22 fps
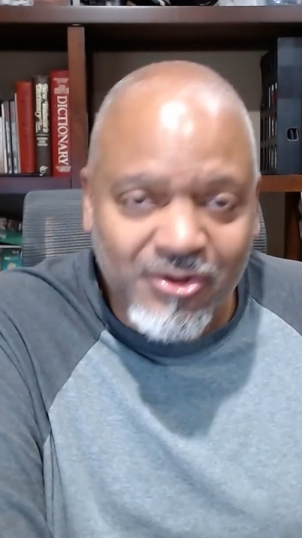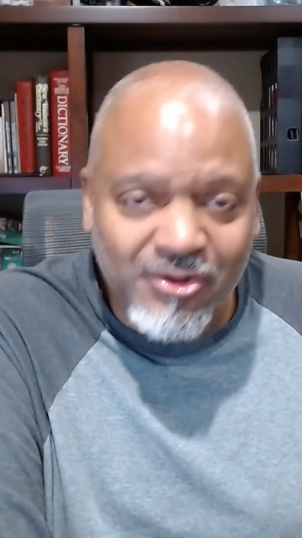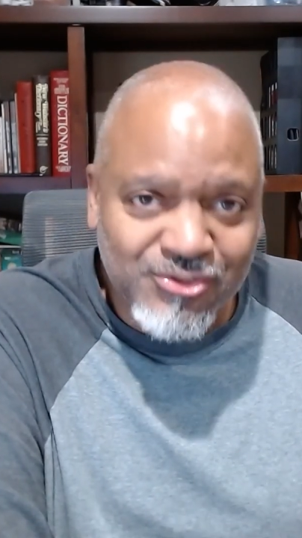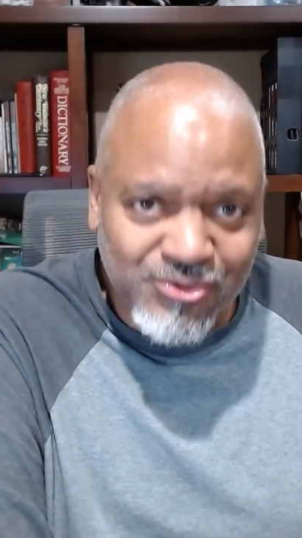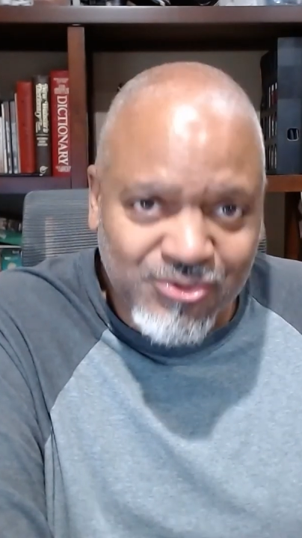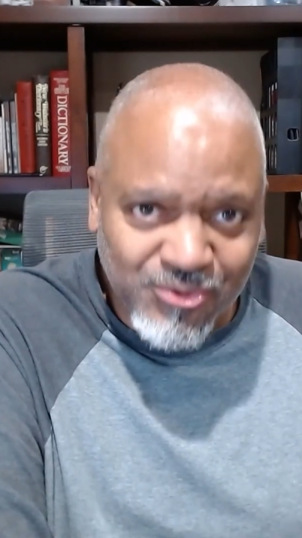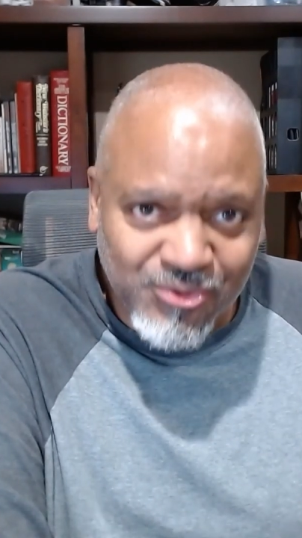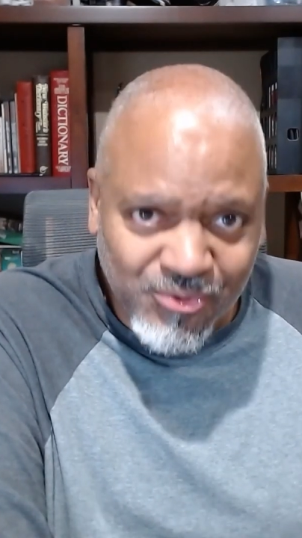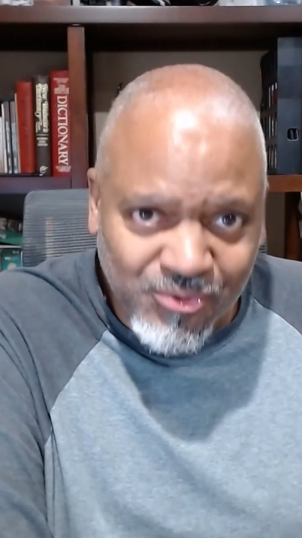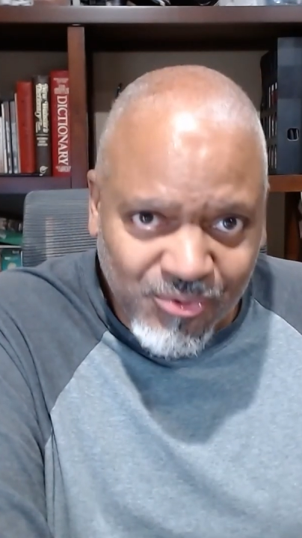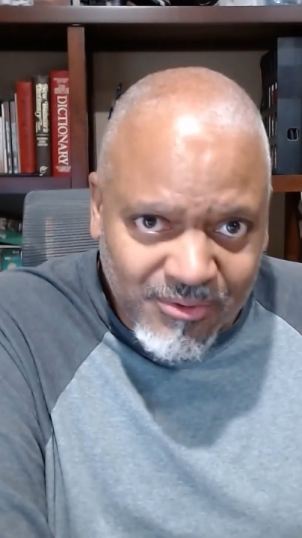to
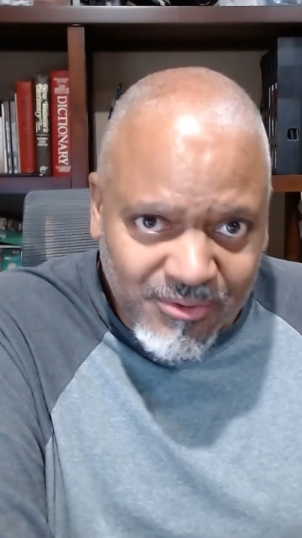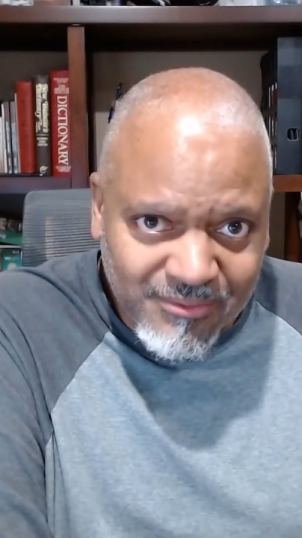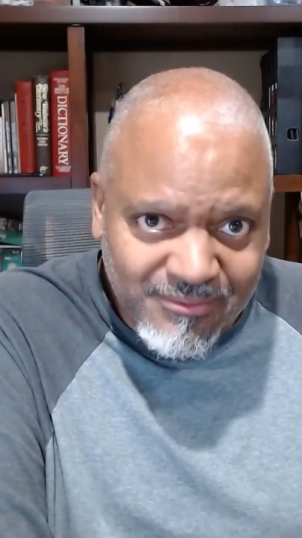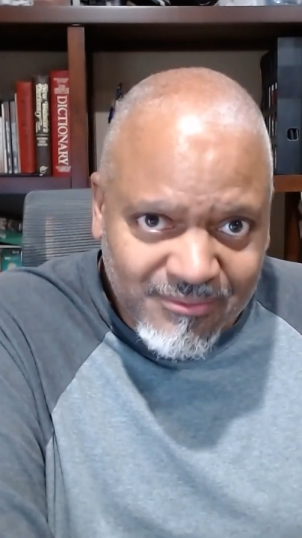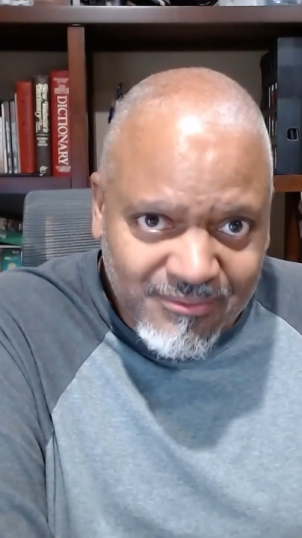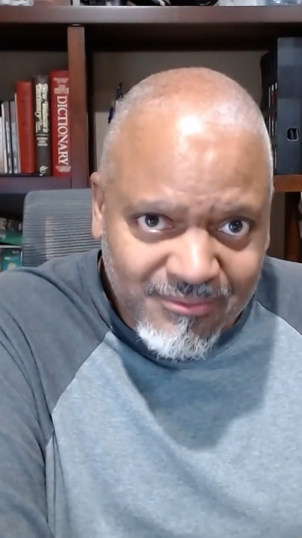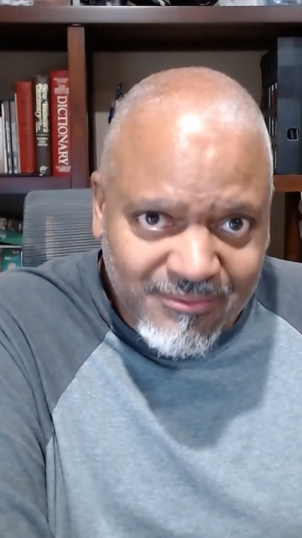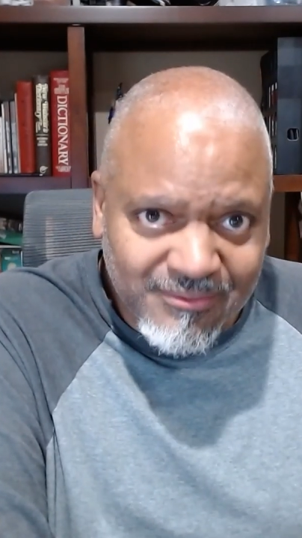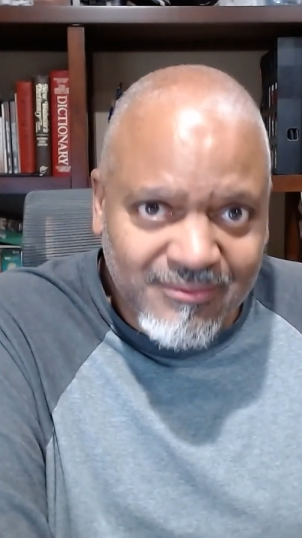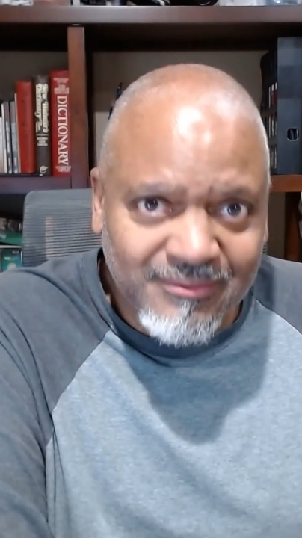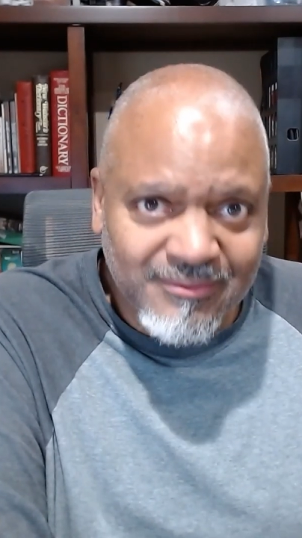school,
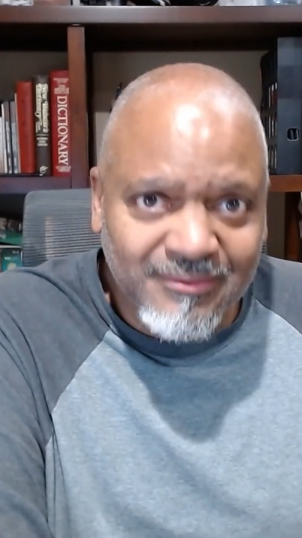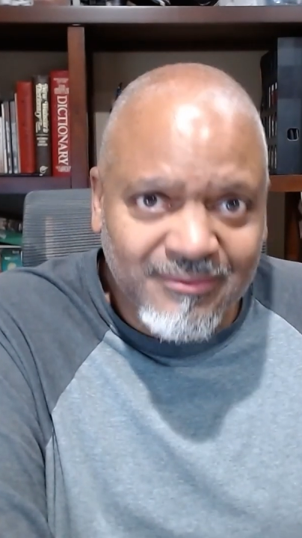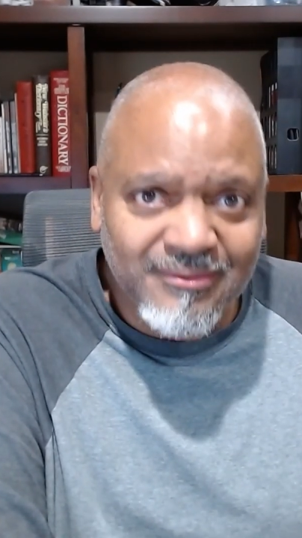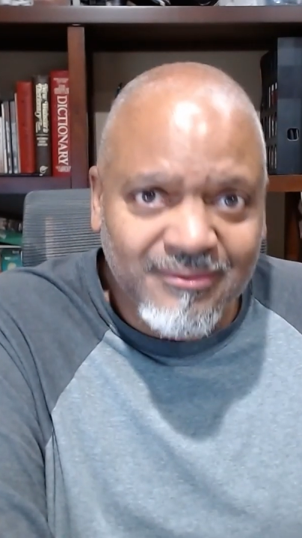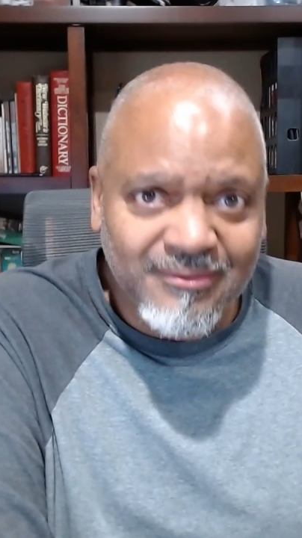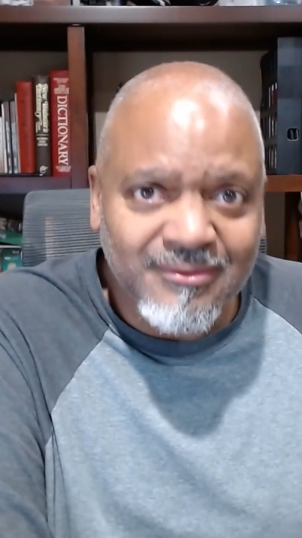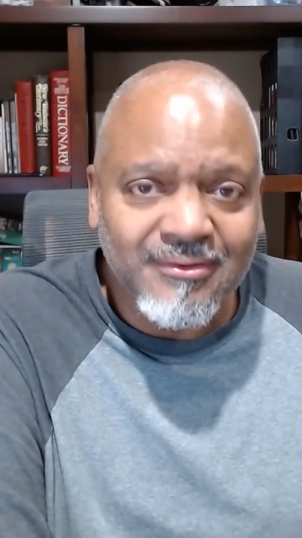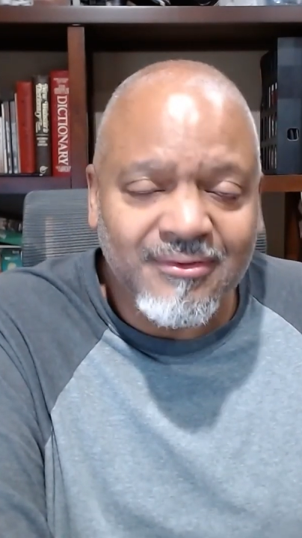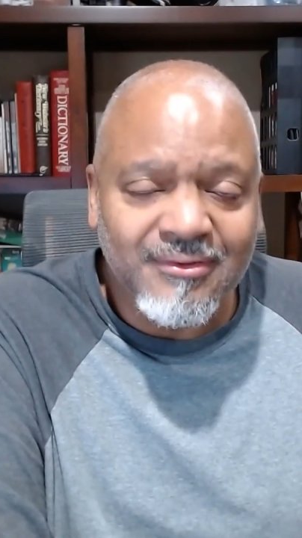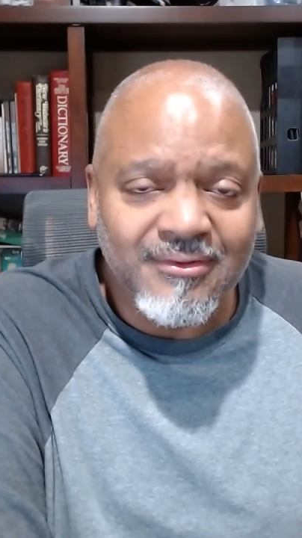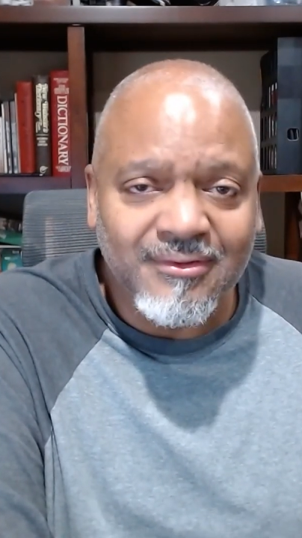
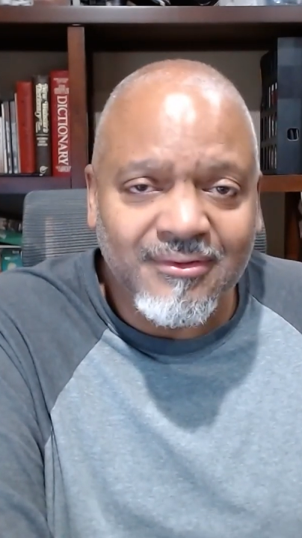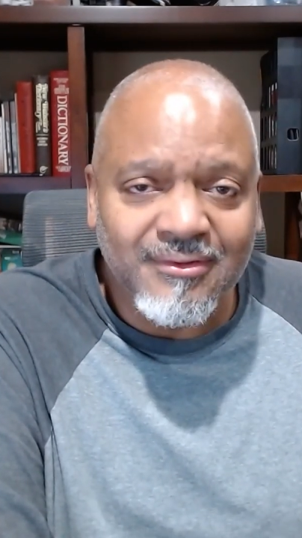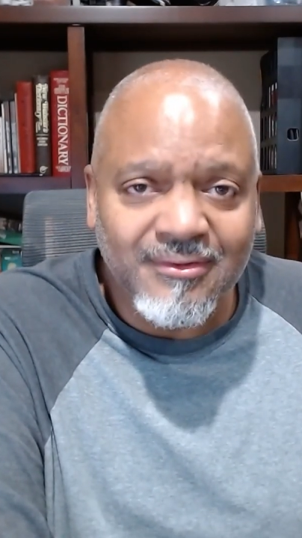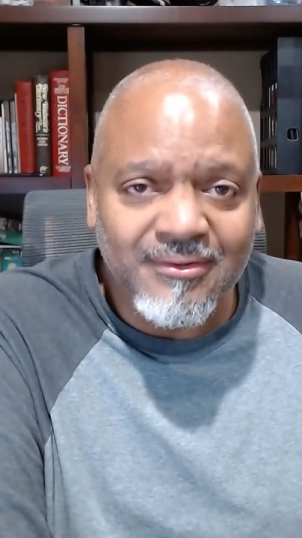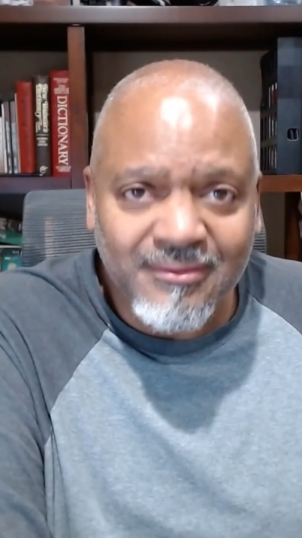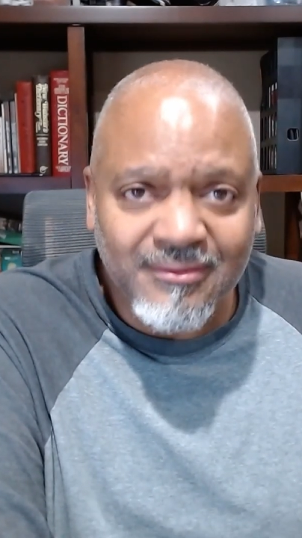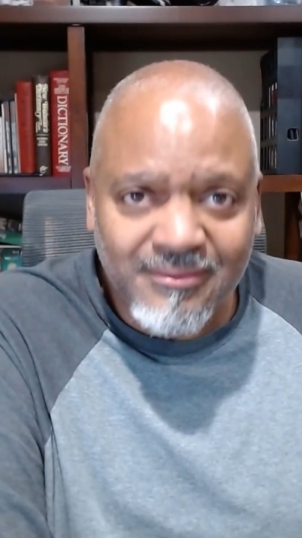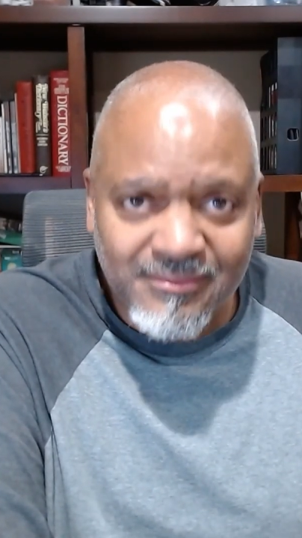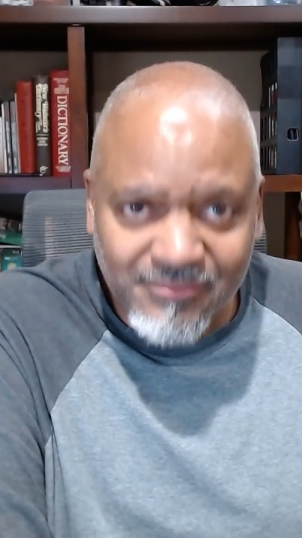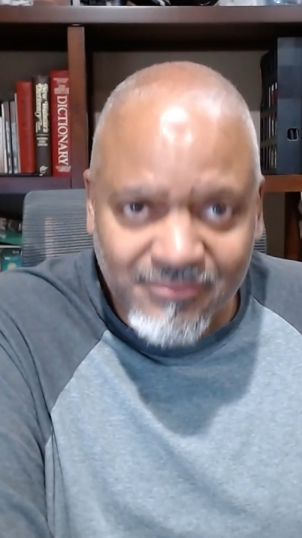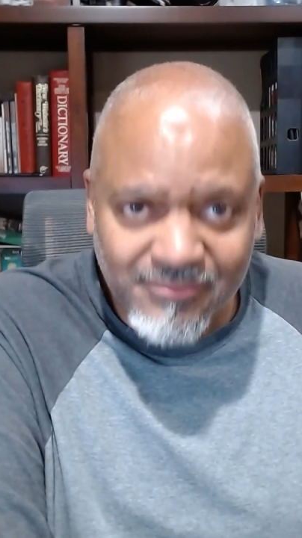
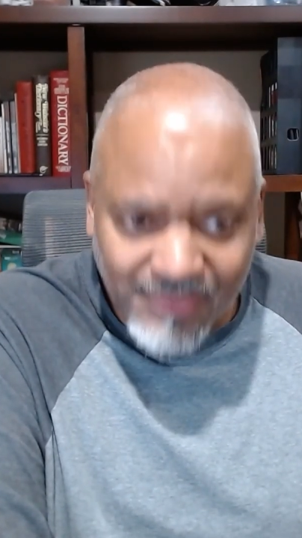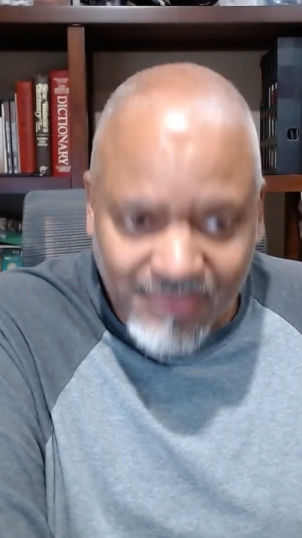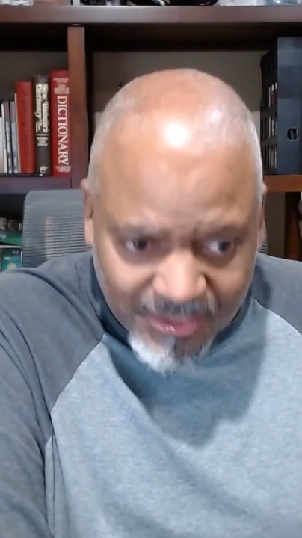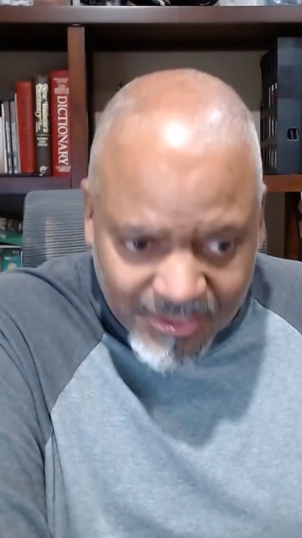reading